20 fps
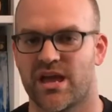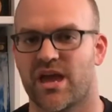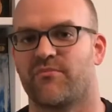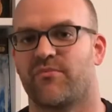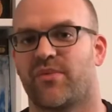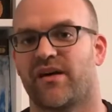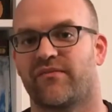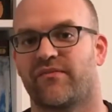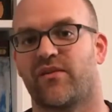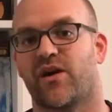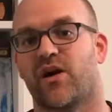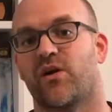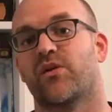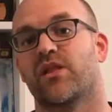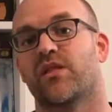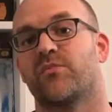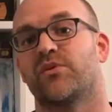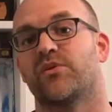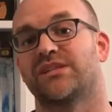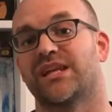And by far one
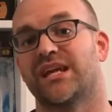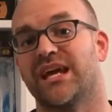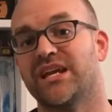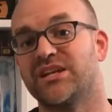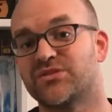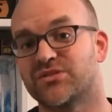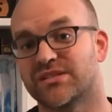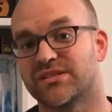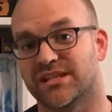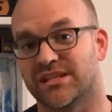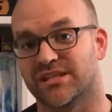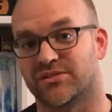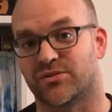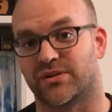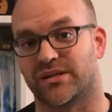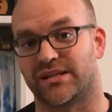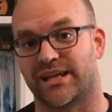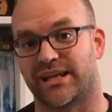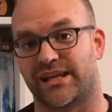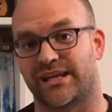of the most interesting
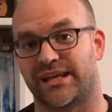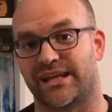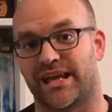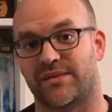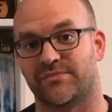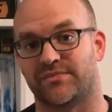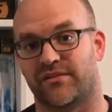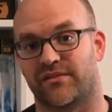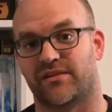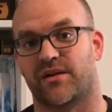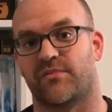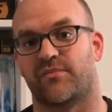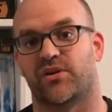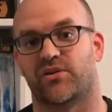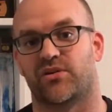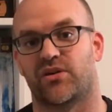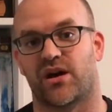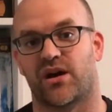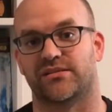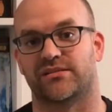storytelling games I've come
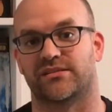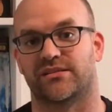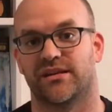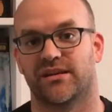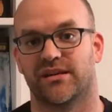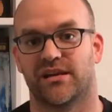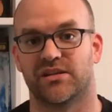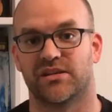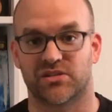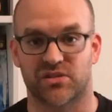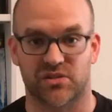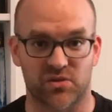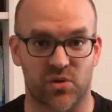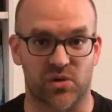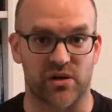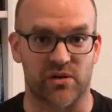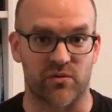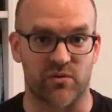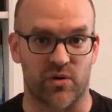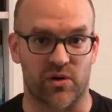across is
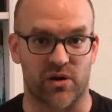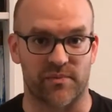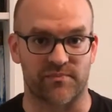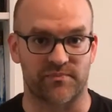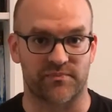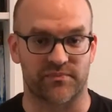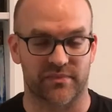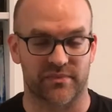Story War.